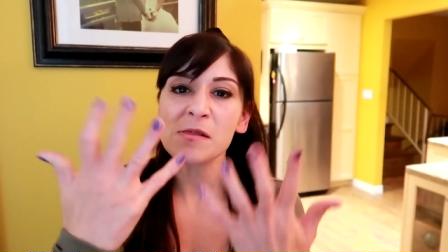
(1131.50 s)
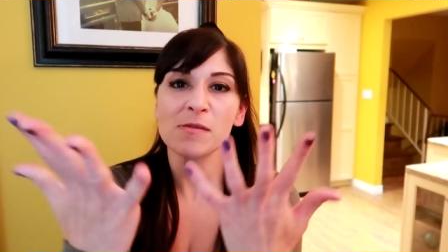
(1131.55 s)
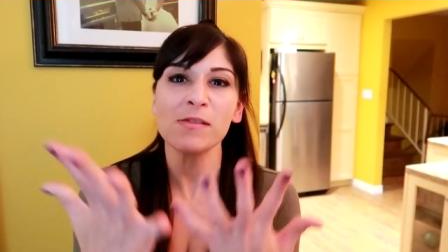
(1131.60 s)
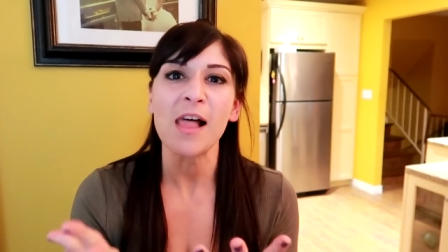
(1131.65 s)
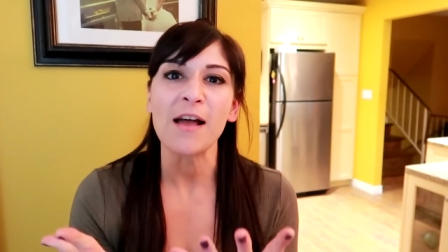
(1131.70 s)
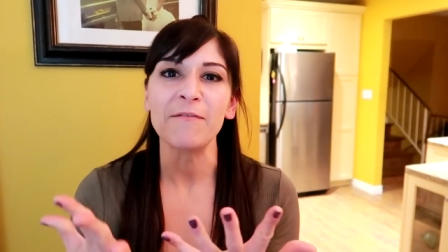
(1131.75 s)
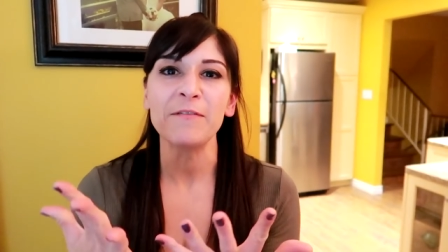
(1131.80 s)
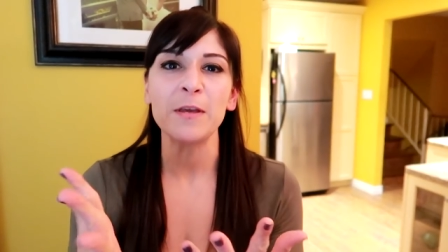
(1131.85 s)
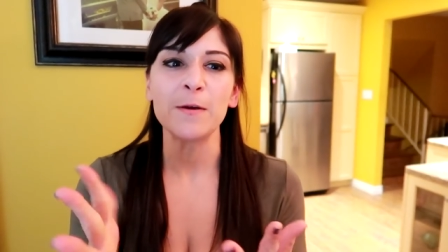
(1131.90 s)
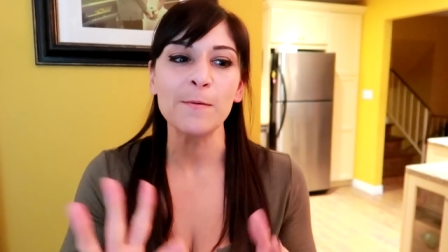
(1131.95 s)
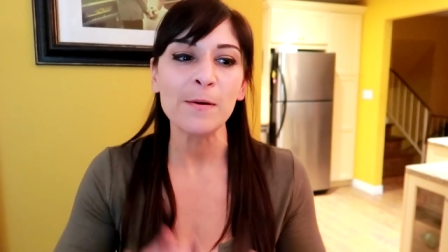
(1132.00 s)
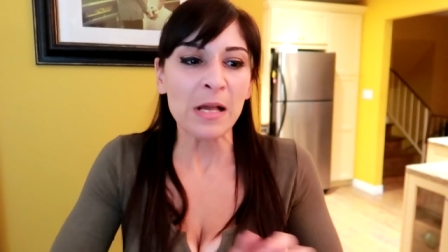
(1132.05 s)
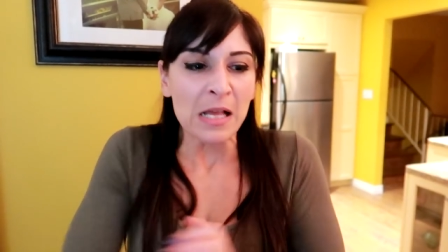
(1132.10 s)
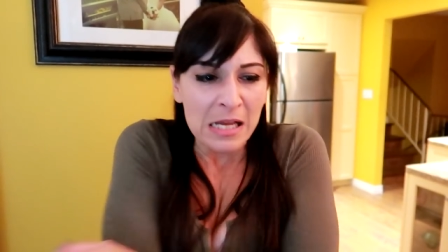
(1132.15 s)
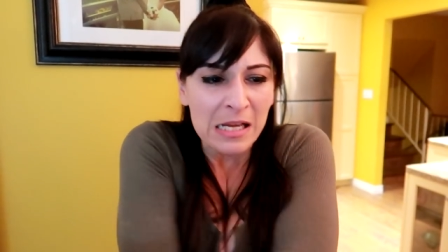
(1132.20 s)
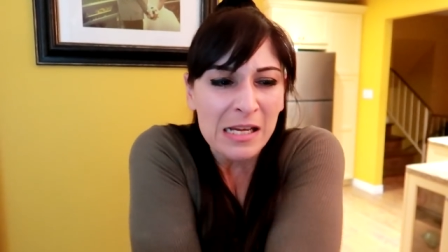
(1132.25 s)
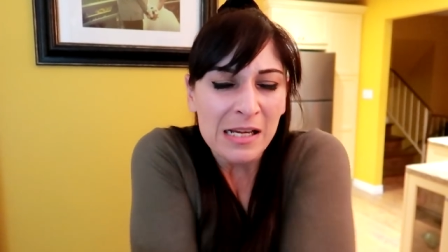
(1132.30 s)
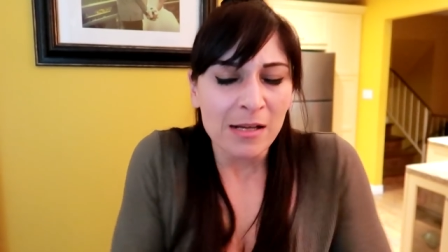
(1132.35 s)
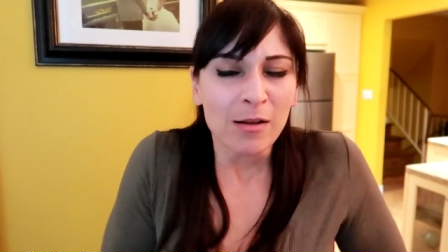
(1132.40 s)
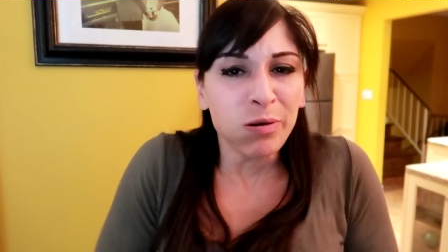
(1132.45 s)
Love you.
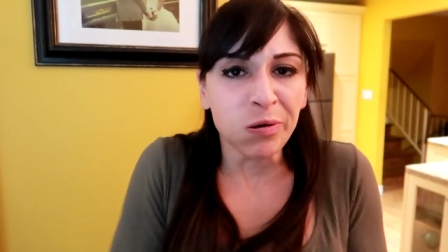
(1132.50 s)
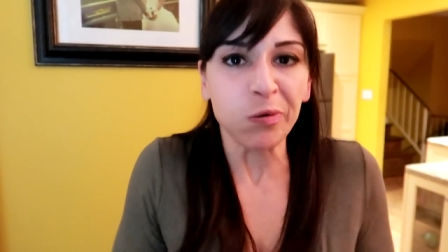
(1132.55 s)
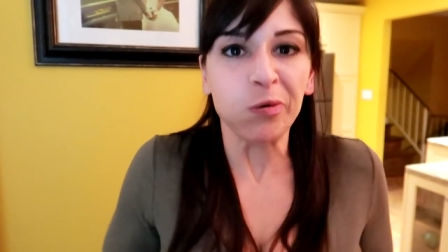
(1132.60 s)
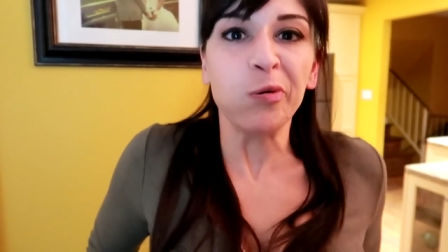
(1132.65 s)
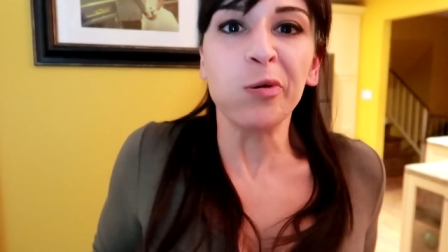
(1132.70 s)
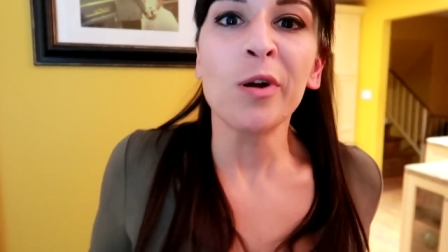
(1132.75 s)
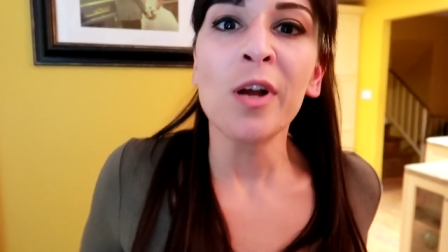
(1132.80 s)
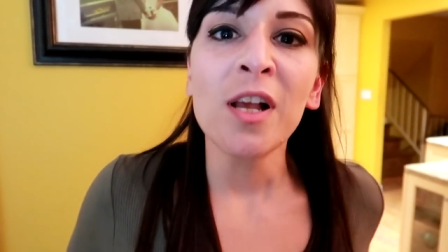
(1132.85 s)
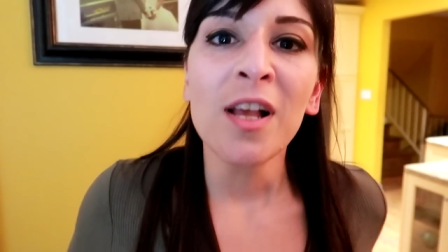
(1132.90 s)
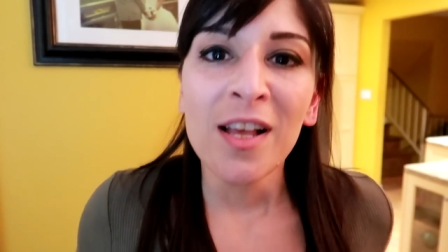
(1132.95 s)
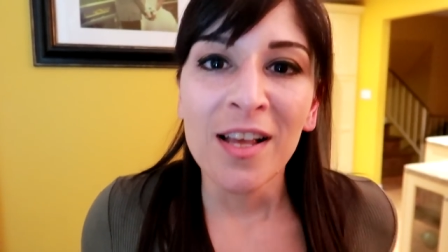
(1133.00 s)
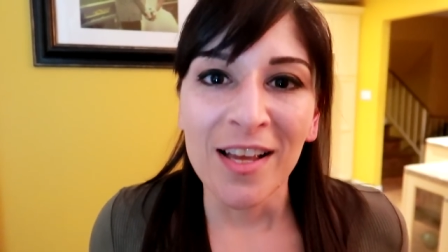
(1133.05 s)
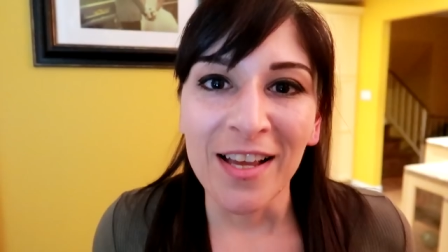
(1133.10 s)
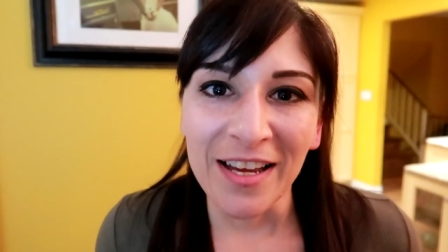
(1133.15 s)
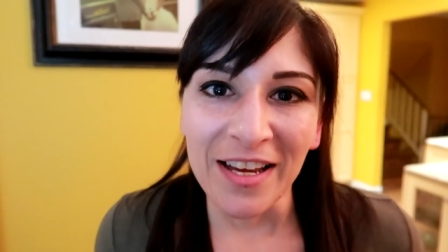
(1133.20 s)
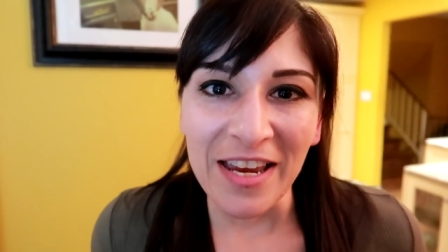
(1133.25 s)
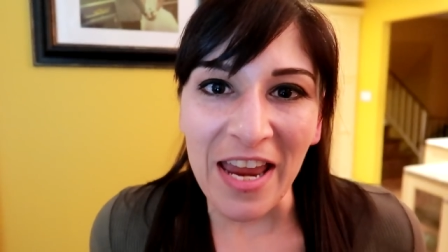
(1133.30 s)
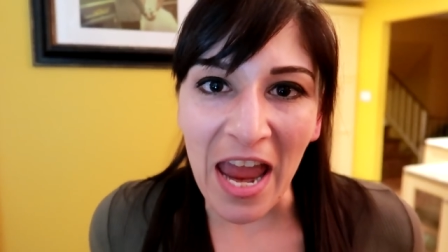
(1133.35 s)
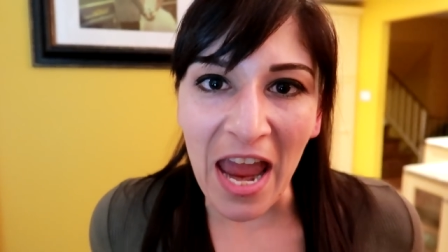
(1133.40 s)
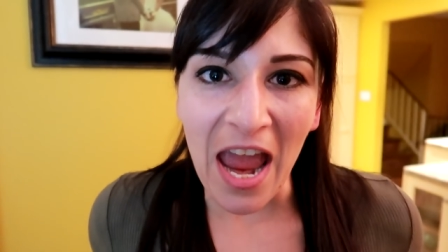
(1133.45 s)

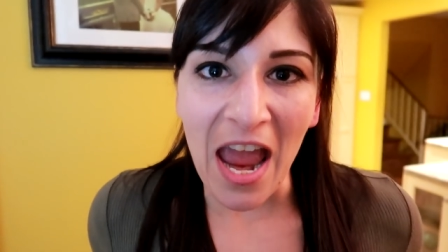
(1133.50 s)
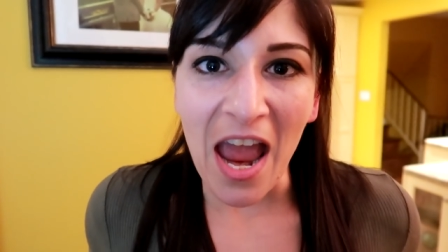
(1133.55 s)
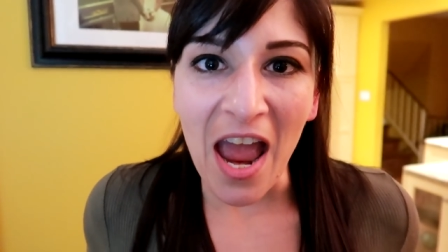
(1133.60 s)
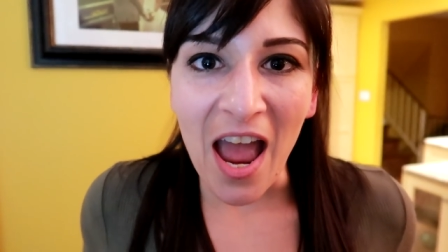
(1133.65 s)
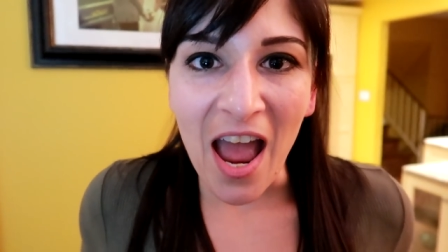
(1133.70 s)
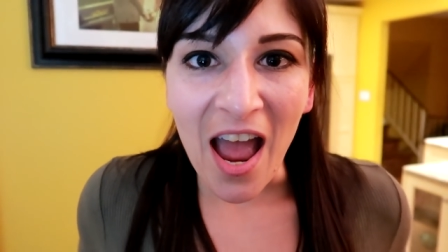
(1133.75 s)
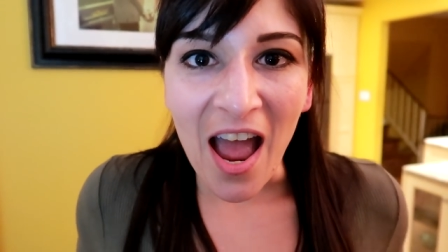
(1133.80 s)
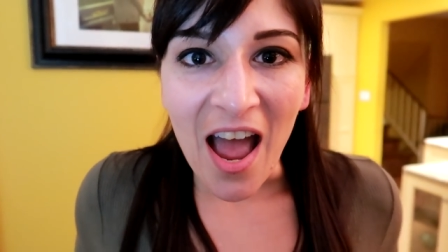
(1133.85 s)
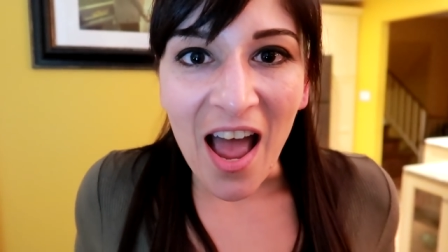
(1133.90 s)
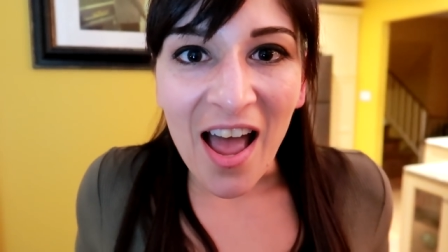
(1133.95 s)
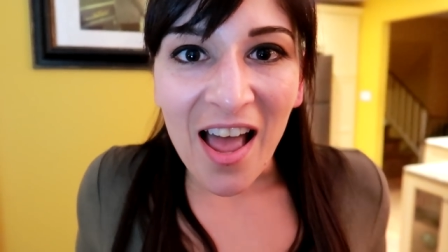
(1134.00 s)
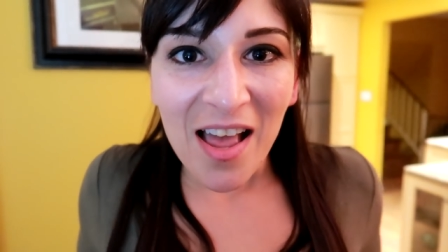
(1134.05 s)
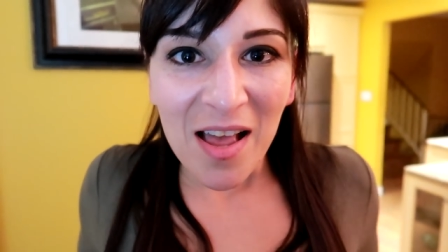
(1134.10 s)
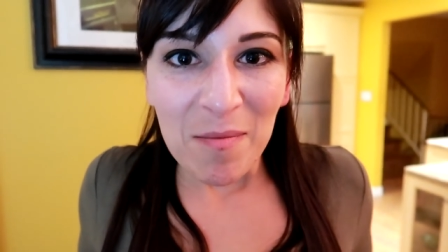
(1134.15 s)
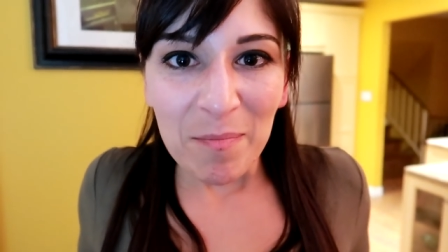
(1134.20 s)
Yeah.